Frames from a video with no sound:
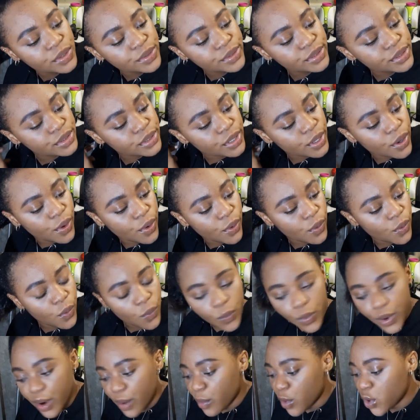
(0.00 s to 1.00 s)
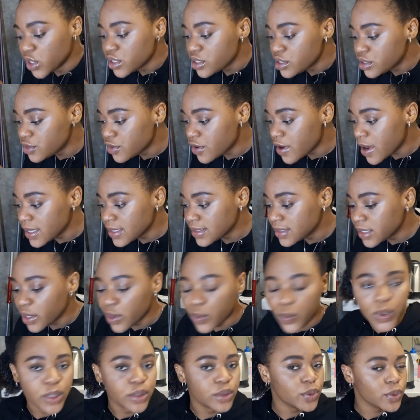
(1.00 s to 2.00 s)
So we're
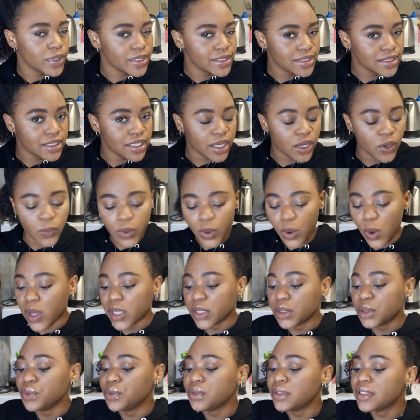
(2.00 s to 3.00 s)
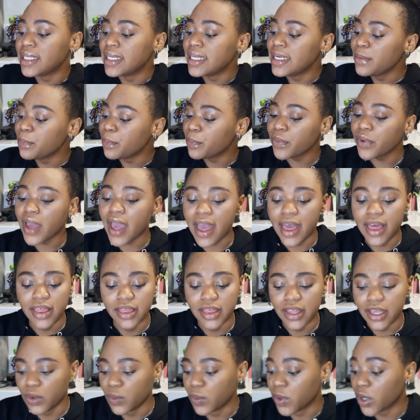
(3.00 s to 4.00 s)
moisturizing, we're twisting, we're going to sleep,
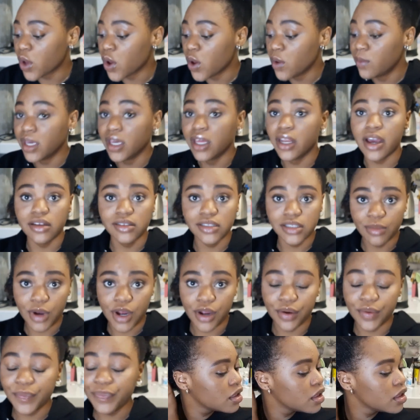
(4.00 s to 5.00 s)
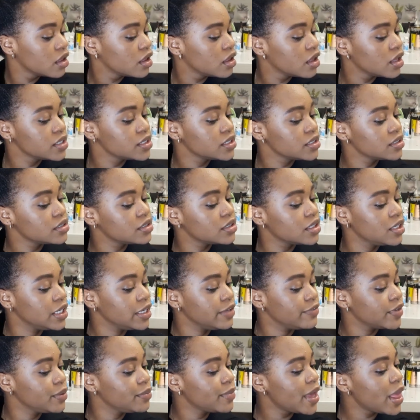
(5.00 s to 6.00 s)
and then we're combing it out tomorrow. This is the
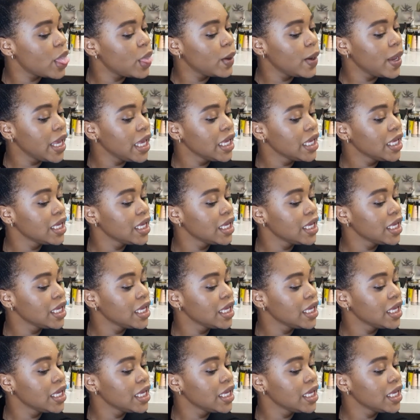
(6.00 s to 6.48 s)
leave-in, by the way.